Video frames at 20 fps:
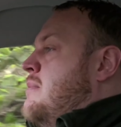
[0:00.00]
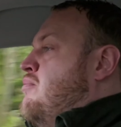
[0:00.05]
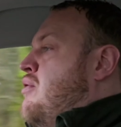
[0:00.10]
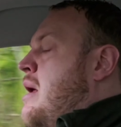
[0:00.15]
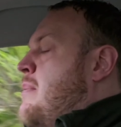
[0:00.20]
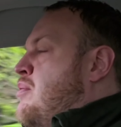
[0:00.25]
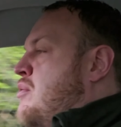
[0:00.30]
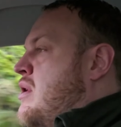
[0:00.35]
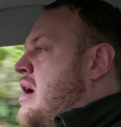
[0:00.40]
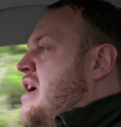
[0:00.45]
the
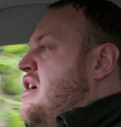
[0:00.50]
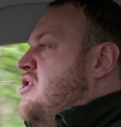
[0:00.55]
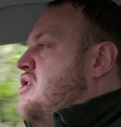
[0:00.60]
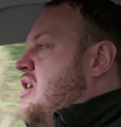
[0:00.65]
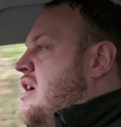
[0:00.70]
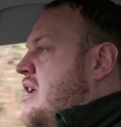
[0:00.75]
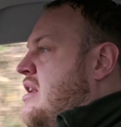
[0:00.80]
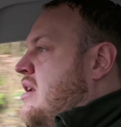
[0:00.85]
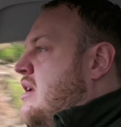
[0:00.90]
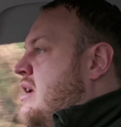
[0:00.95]

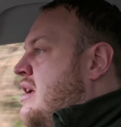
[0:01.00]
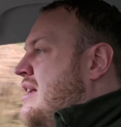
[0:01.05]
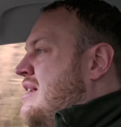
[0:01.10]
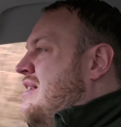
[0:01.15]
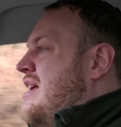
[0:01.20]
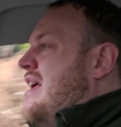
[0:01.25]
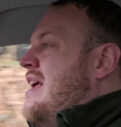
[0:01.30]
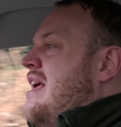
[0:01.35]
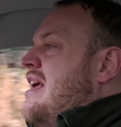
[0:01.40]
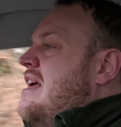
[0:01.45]
preparation,
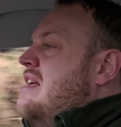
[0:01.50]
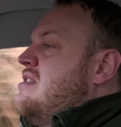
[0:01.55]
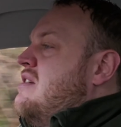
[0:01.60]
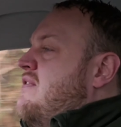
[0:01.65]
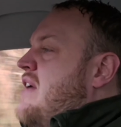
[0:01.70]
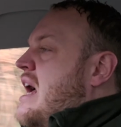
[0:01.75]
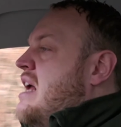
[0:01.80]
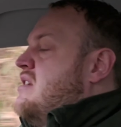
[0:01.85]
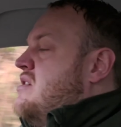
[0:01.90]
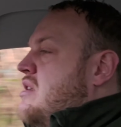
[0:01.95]
the
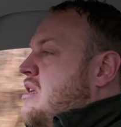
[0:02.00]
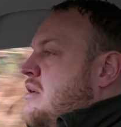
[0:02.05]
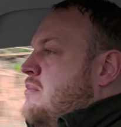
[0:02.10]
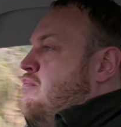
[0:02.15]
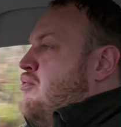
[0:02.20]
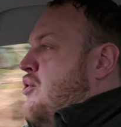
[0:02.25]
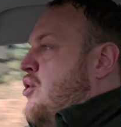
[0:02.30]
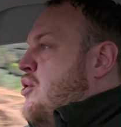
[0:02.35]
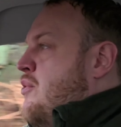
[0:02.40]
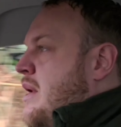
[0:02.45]
ease of
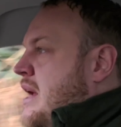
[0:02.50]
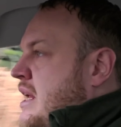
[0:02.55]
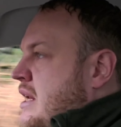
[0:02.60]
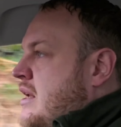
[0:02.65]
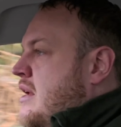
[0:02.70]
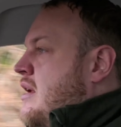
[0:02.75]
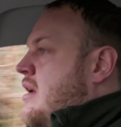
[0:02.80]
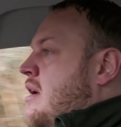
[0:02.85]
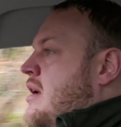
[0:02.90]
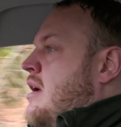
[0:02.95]
actually
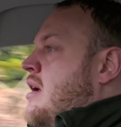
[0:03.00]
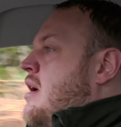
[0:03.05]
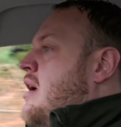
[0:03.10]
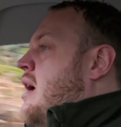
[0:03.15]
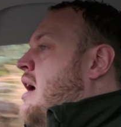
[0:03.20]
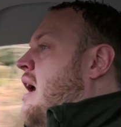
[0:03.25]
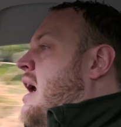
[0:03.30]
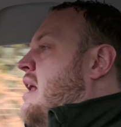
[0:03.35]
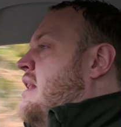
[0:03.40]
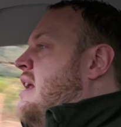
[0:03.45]
brewing,
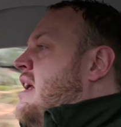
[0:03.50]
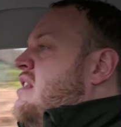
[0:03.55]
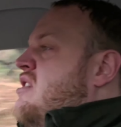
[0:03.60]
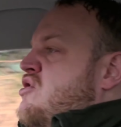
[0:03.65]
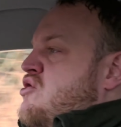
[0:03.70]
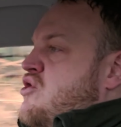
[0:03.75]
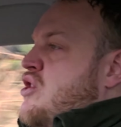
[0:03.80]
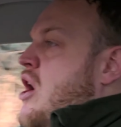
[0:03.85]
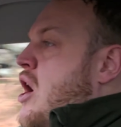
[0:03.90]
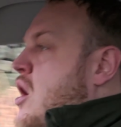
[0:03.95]
and
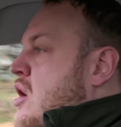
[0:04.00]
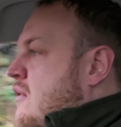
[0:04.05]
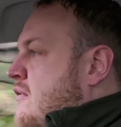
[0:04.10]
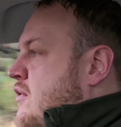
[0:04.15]
then just the